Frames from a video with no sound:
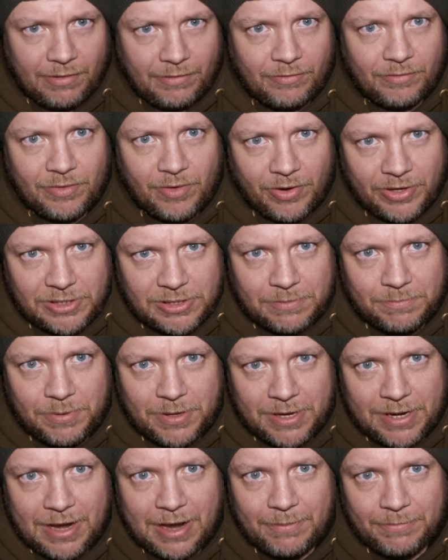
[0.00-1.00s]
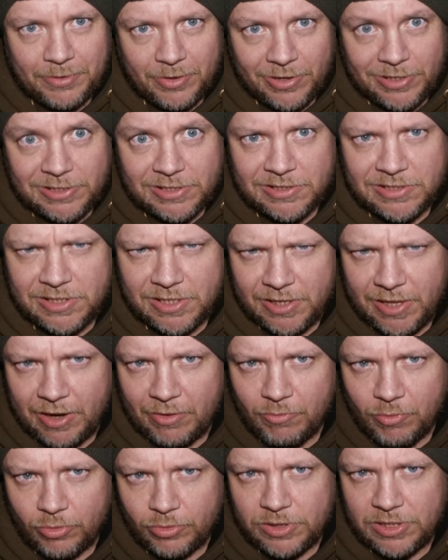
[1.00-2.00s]
it's nice to pick up, nice to see
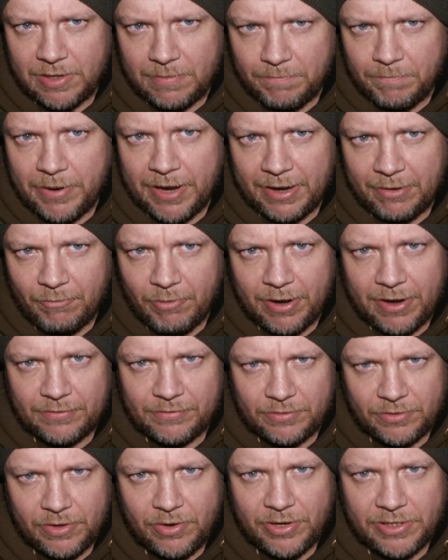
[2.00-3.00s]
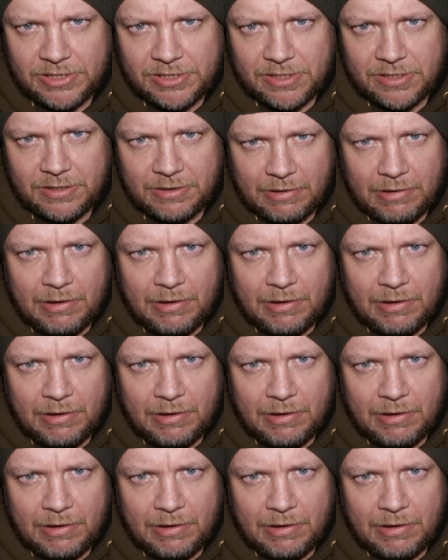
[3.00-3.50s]
that rod tip bang round, nice to